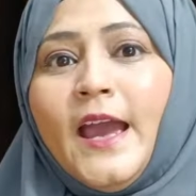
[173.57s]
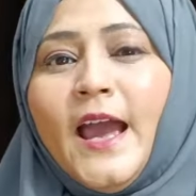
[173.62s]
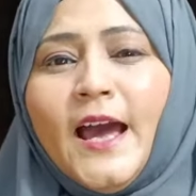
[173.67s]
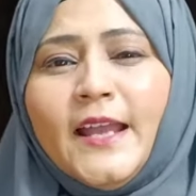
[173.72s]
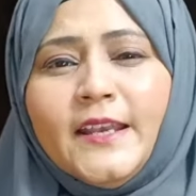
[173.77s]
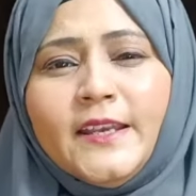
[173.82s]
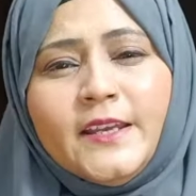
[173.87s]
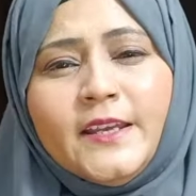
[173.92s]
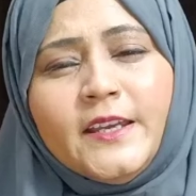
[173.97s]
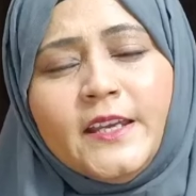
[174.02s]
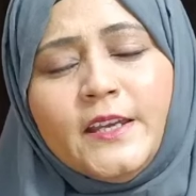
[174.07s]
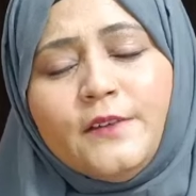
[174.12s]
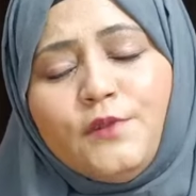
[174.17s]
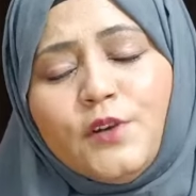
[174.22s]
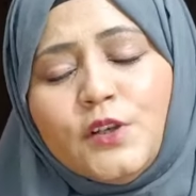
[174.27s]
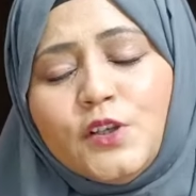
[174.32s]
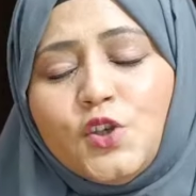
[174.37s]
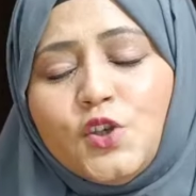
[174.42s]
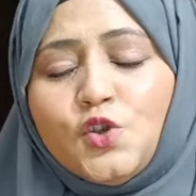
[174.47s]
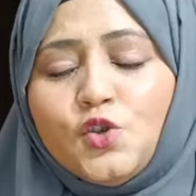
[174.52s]
and he
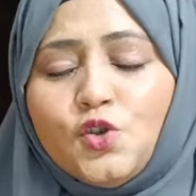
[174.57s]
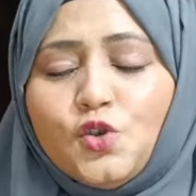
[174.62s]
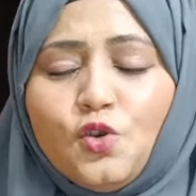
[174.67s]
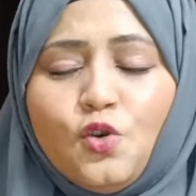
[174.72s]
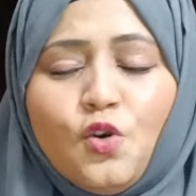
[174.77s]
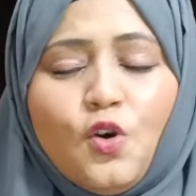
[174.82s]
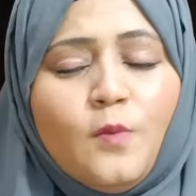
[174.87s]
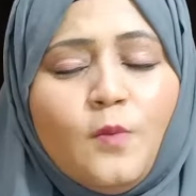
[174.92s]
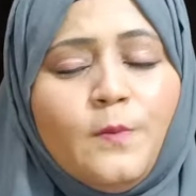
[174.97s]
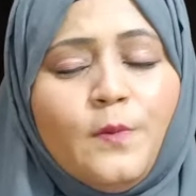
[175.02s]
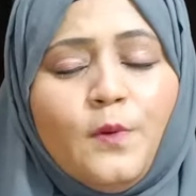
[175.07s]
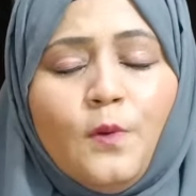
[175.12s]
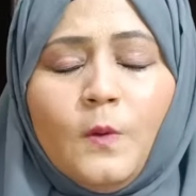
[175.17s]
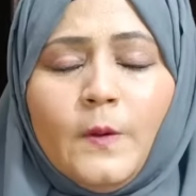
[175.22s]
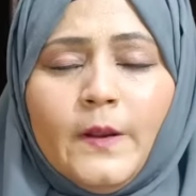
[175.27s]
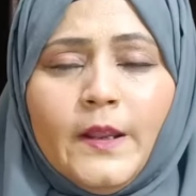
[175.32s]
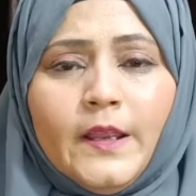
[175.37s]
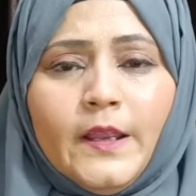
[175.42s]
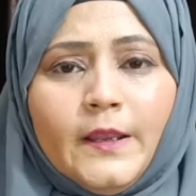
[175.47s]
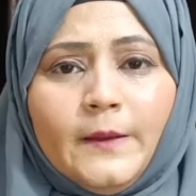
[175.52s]
was so
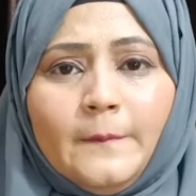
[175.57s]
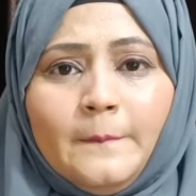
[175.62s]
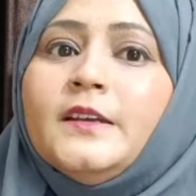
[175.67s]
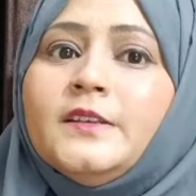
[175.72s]
boring.